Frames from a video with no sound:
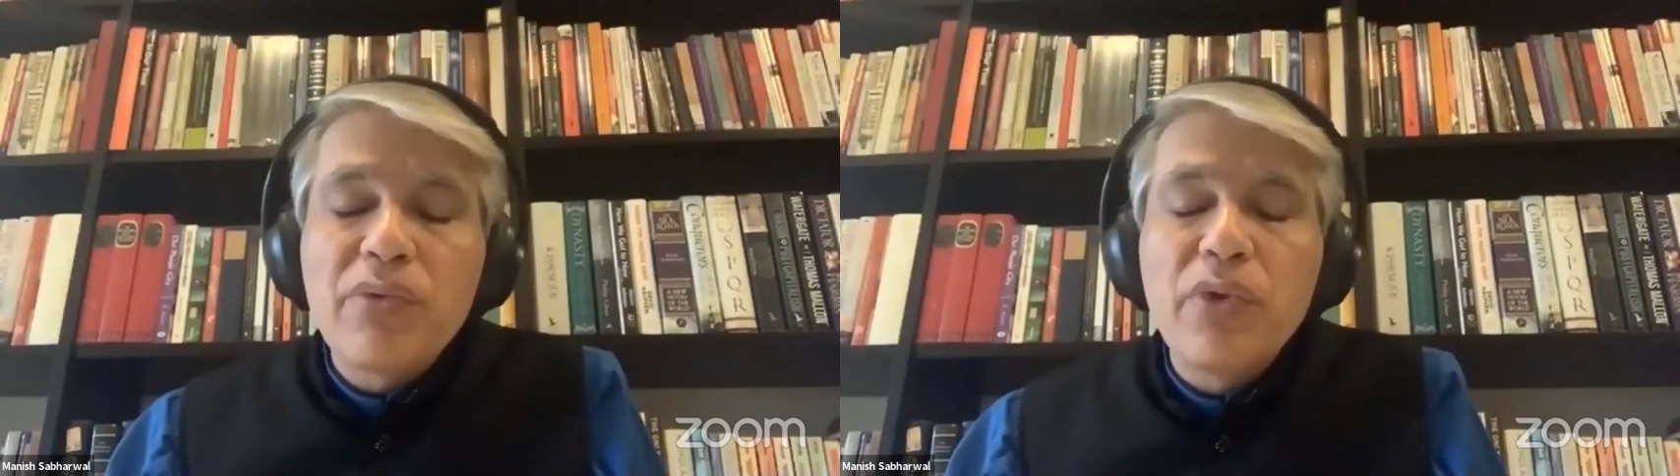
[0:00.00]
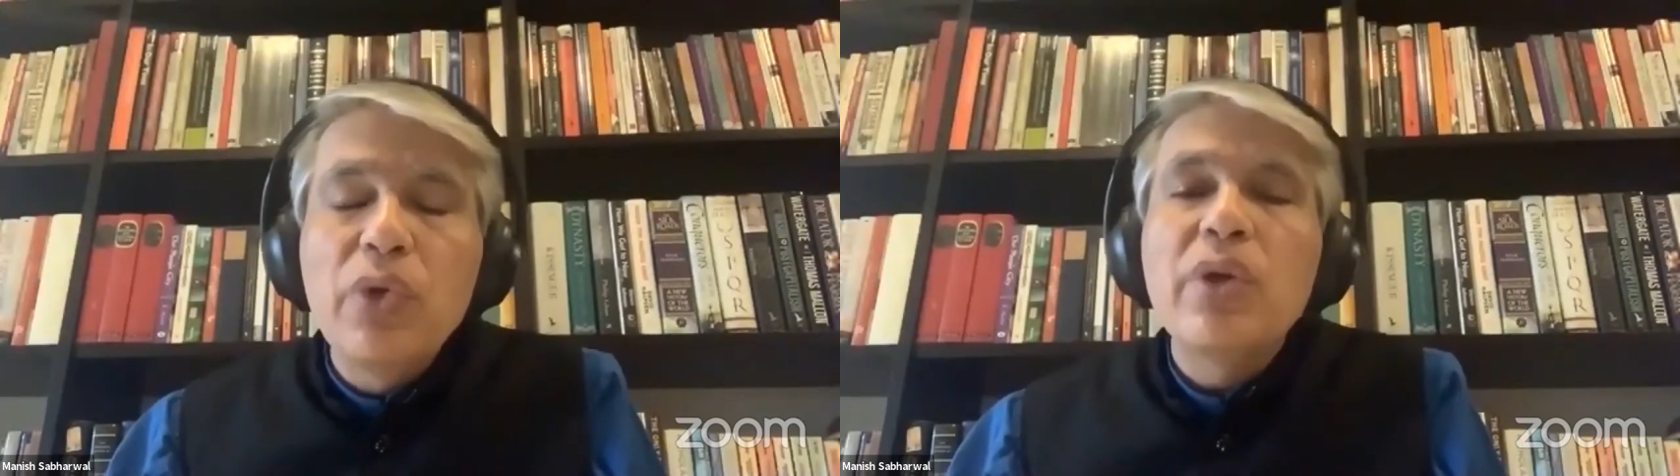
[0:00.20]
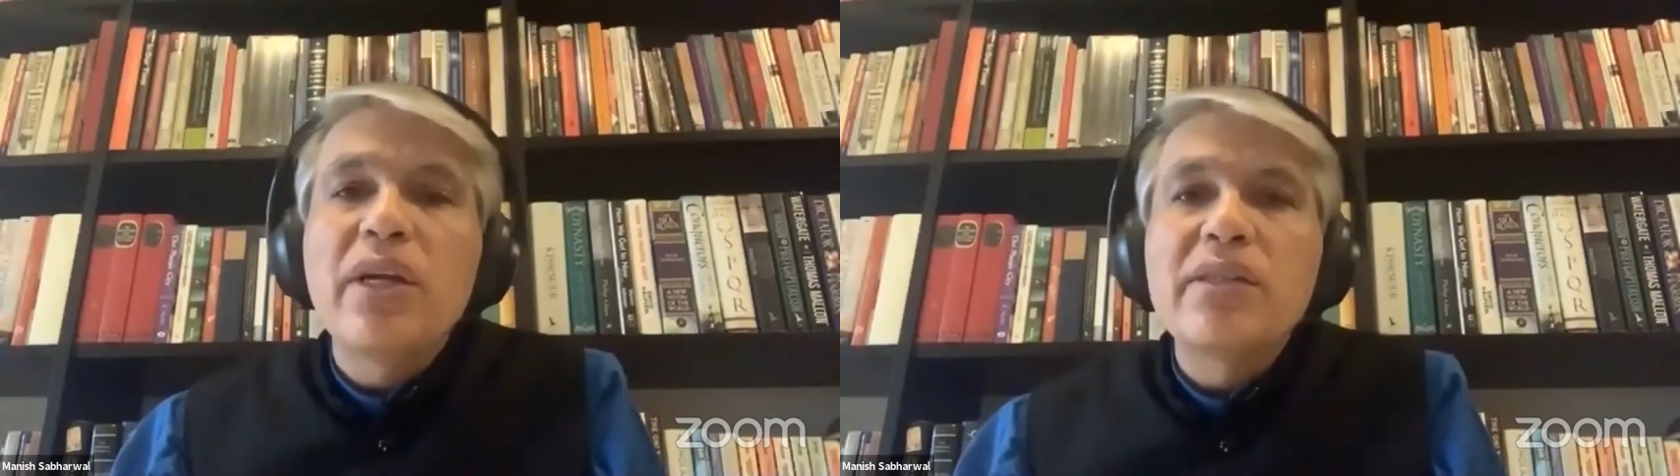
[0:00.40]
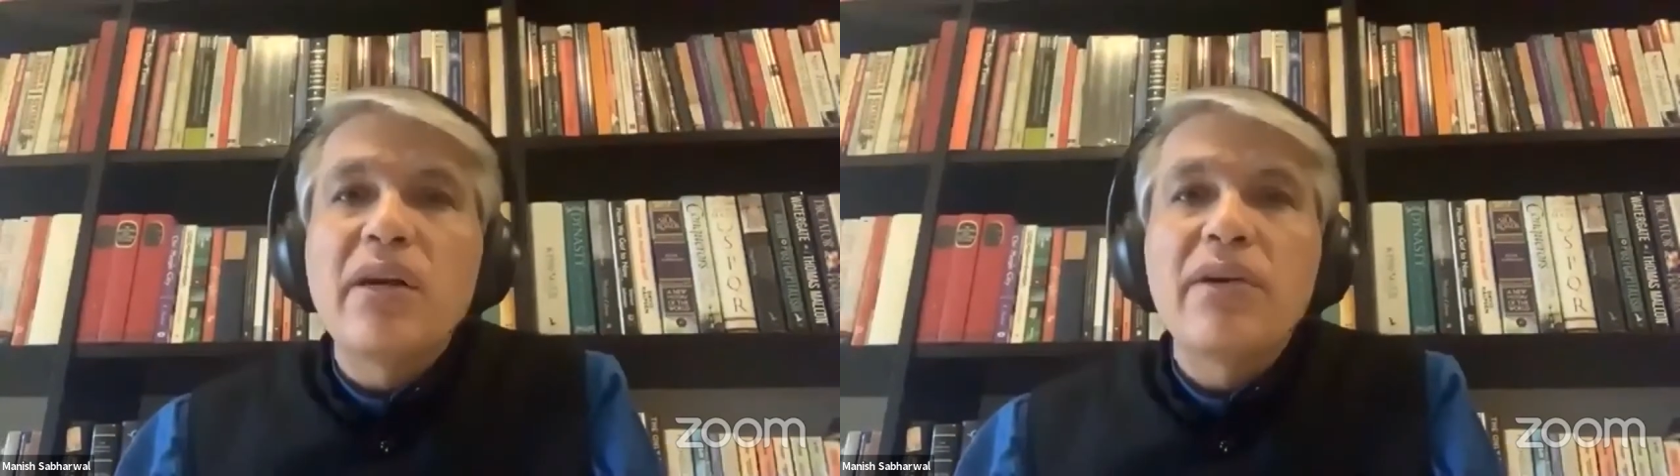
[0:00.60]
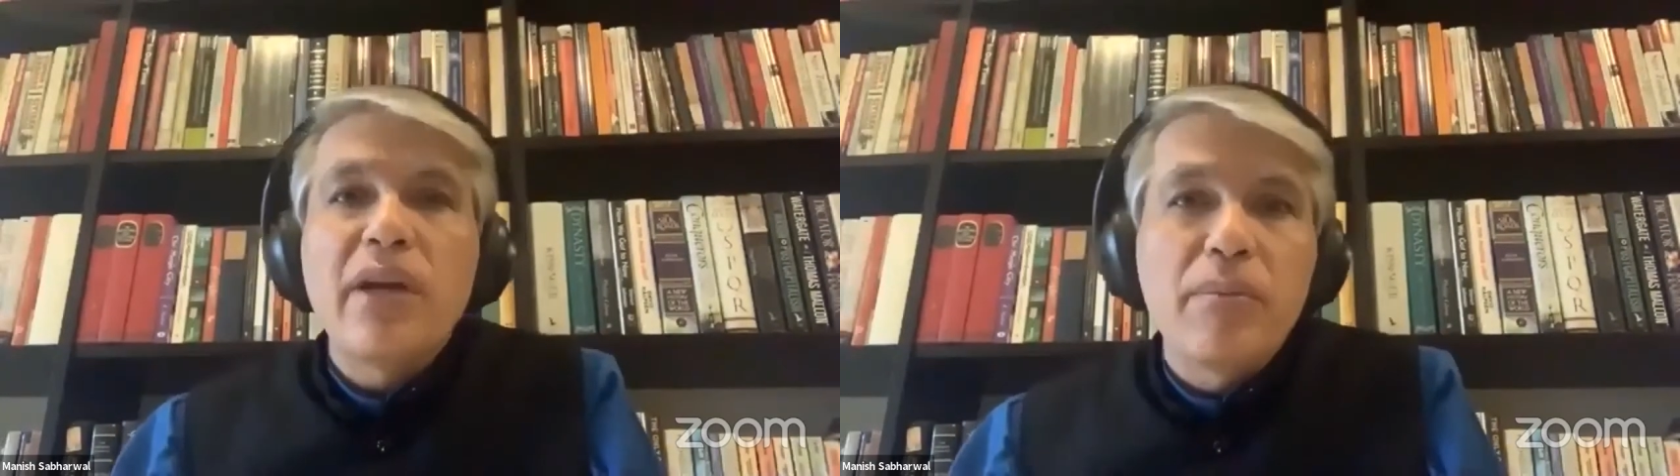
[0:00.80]
of look at
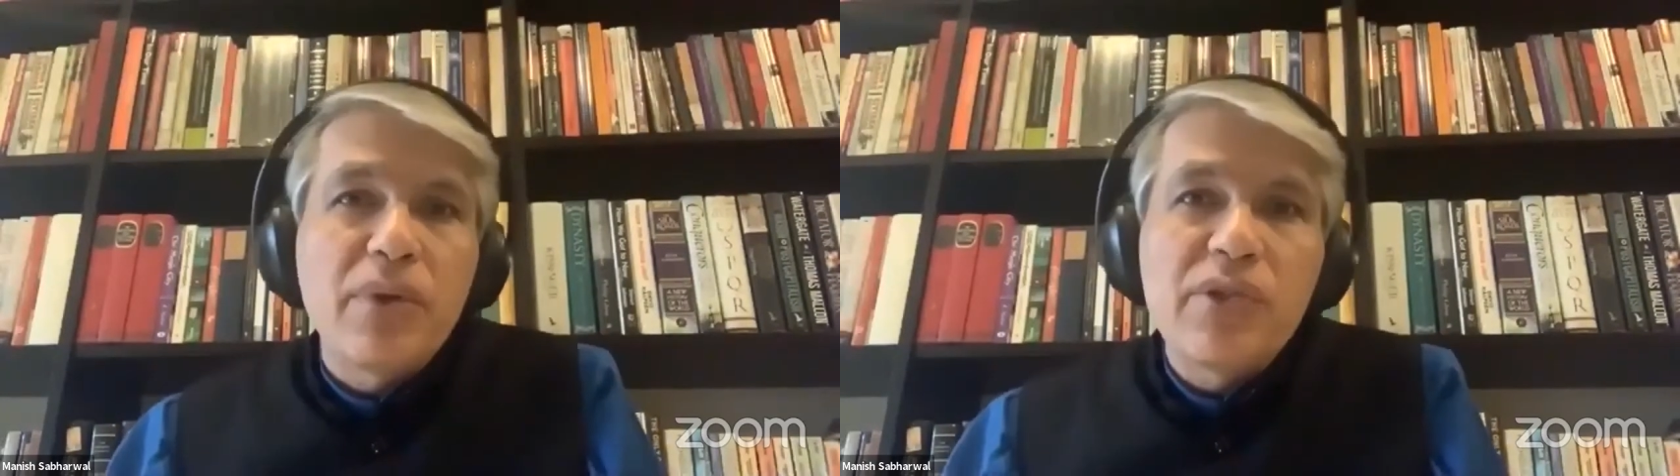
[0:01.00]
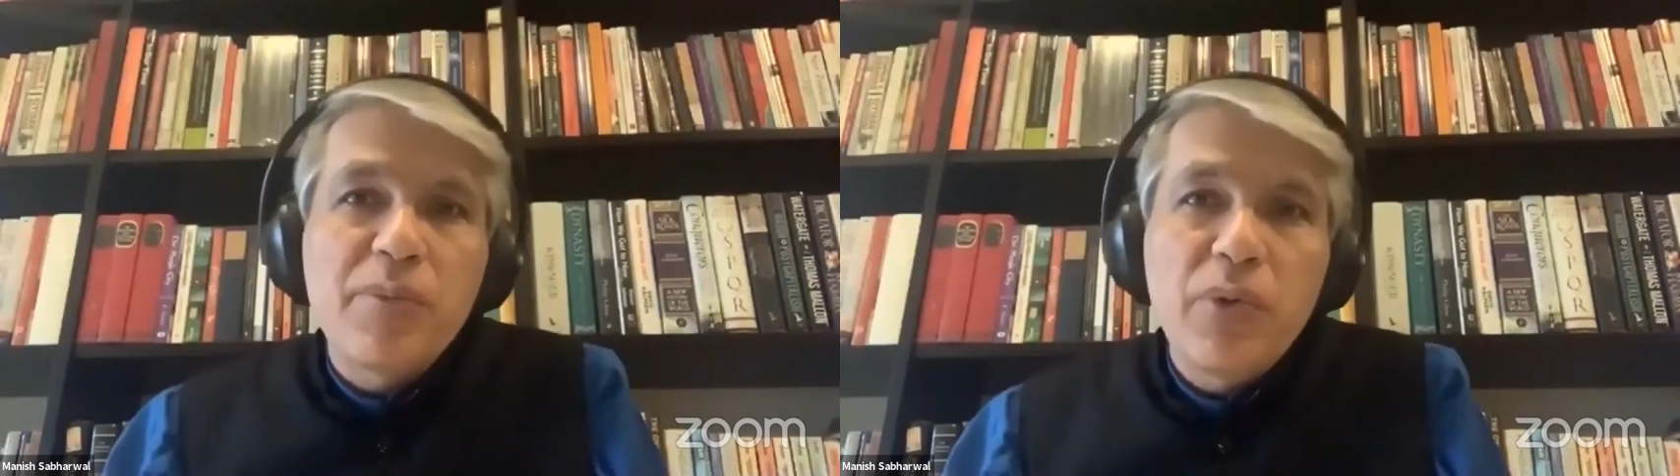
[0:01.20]
our numbers.